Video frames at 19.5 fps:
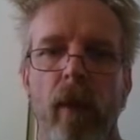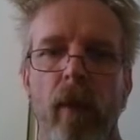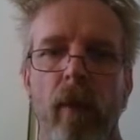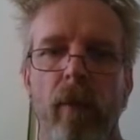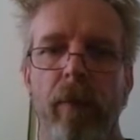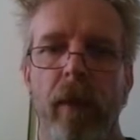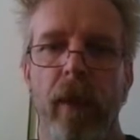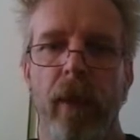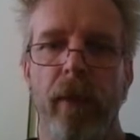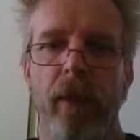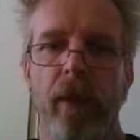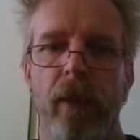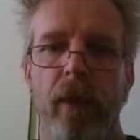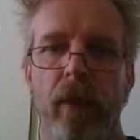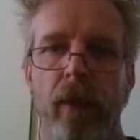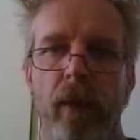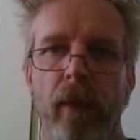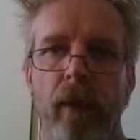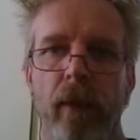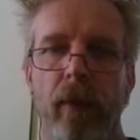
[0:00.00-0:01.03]

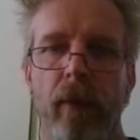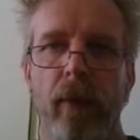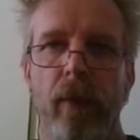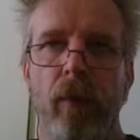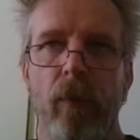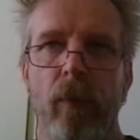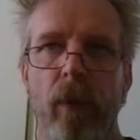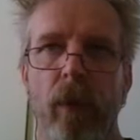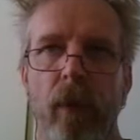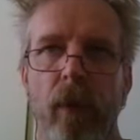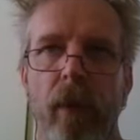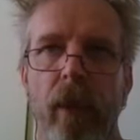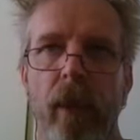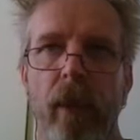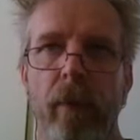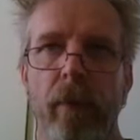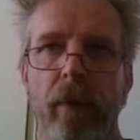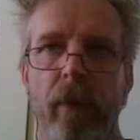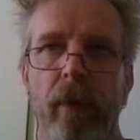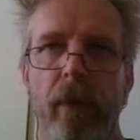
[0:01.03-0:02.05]
Basically what
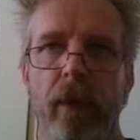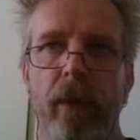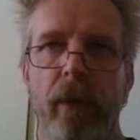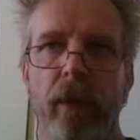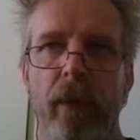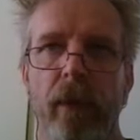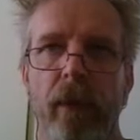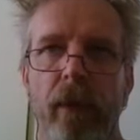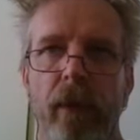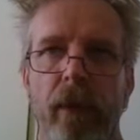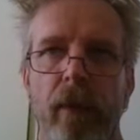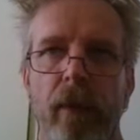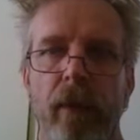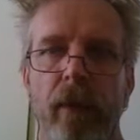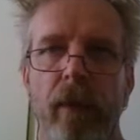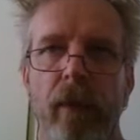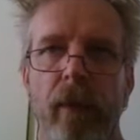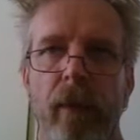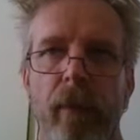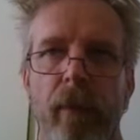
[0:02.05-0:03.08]
happens,
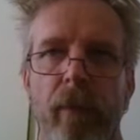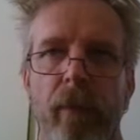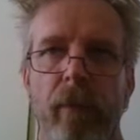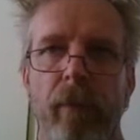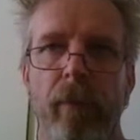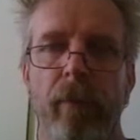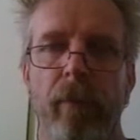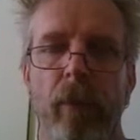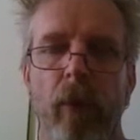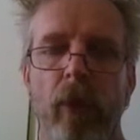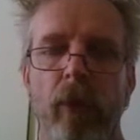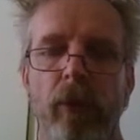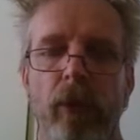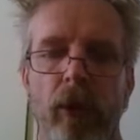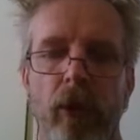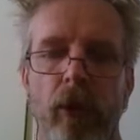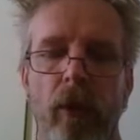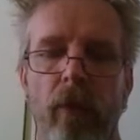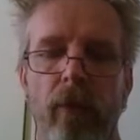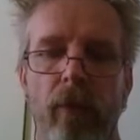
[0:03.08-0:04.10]

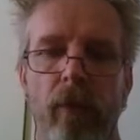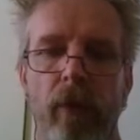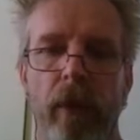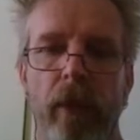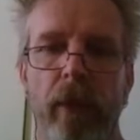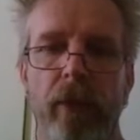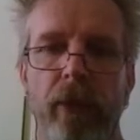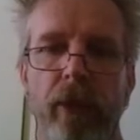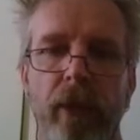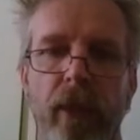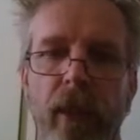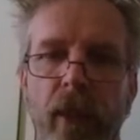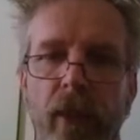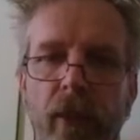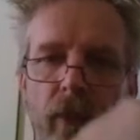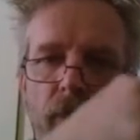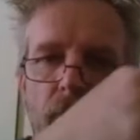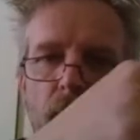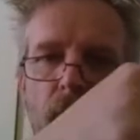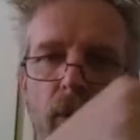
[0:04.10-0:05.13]
most software scans
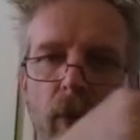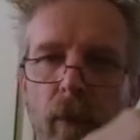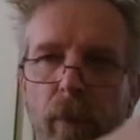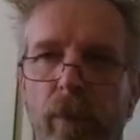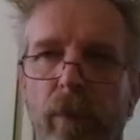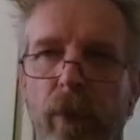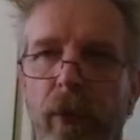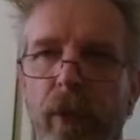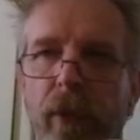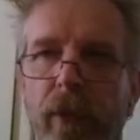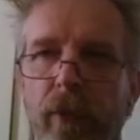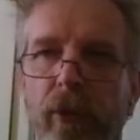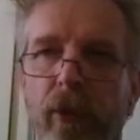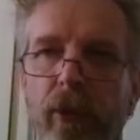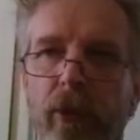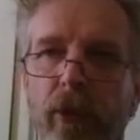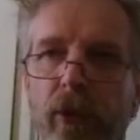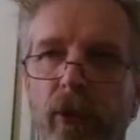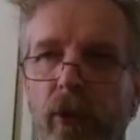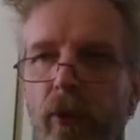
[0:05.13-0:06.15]
for
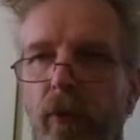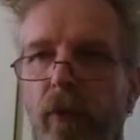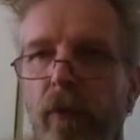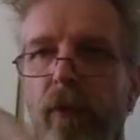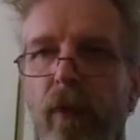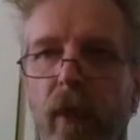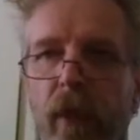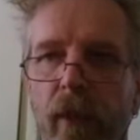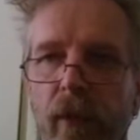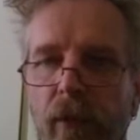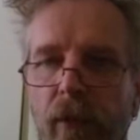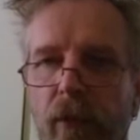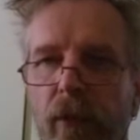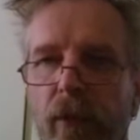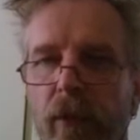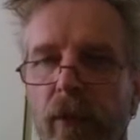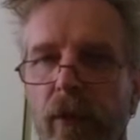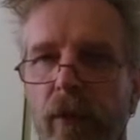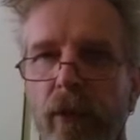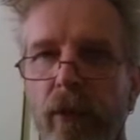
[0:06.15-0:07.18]
pointers to files.
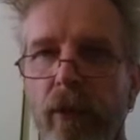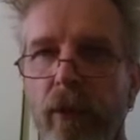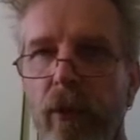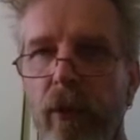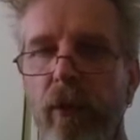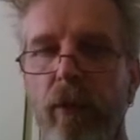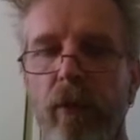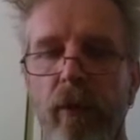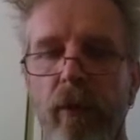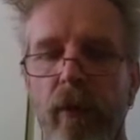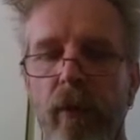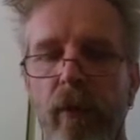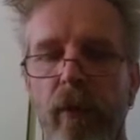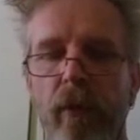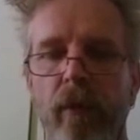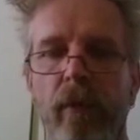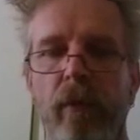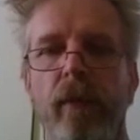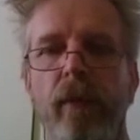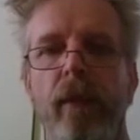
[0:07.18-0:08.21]
So
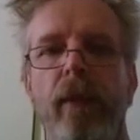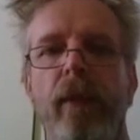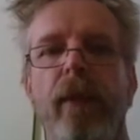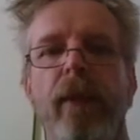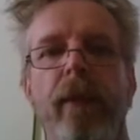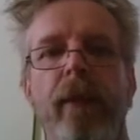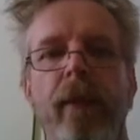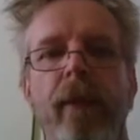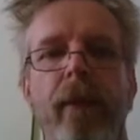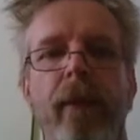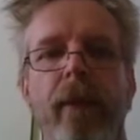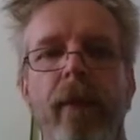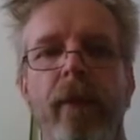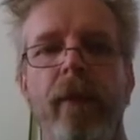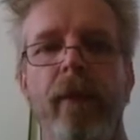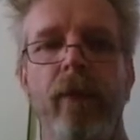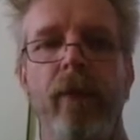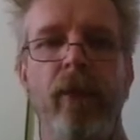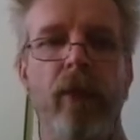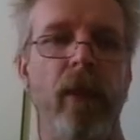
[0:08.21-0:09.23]

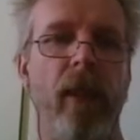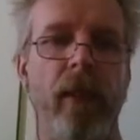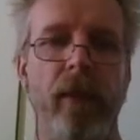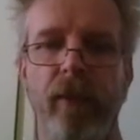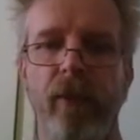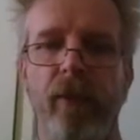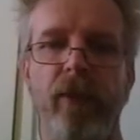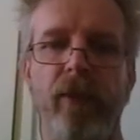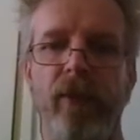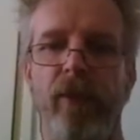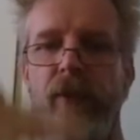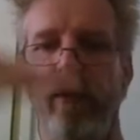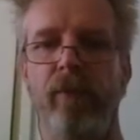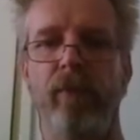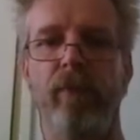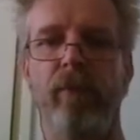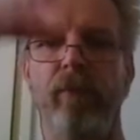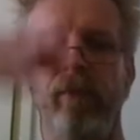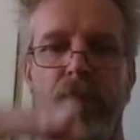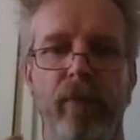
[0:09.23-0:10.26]
there's like this,
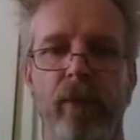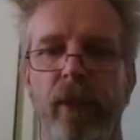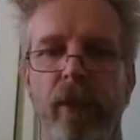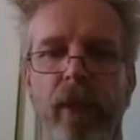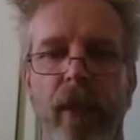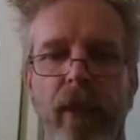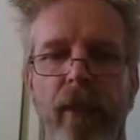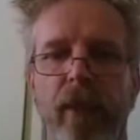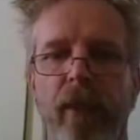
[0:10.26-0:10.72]
say, a